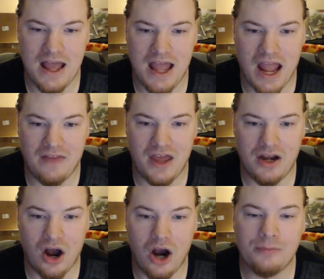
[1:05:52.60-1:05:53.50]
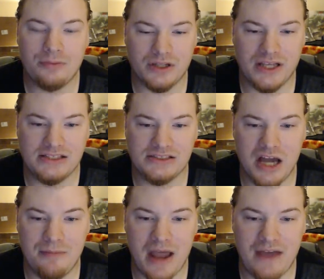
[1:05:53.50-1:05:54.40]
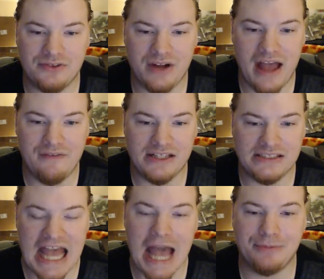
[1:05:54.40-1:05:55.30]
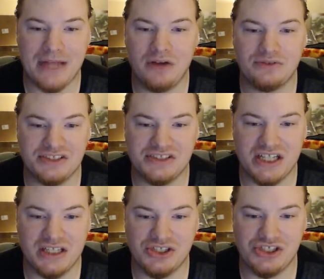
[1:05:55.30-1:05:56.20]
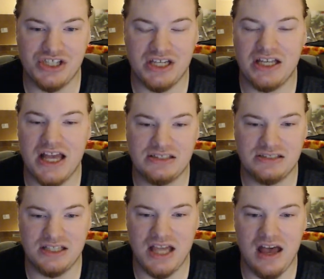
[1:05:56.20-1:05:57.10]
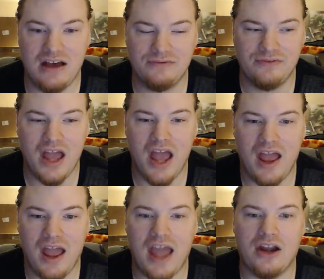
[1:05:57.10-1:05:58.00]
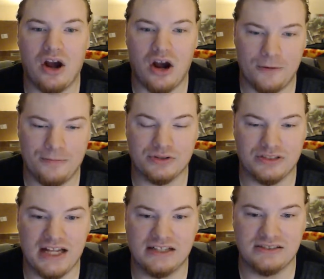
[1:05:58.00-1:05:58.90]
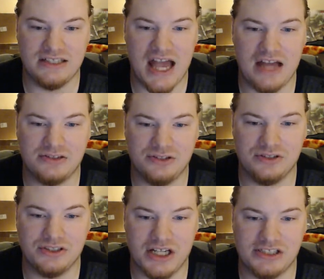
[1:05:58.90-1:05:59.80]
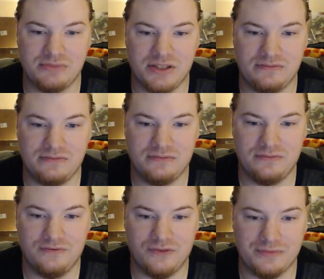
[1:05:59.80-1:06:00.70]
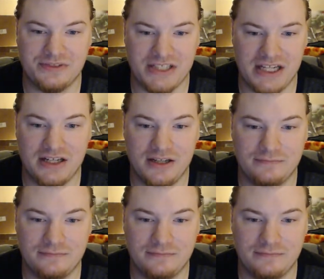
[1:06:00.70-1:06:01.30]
And then Harper gets up after having tapped out to Cena's shitty STF, and Harper takes the attitude adjustment from Cena.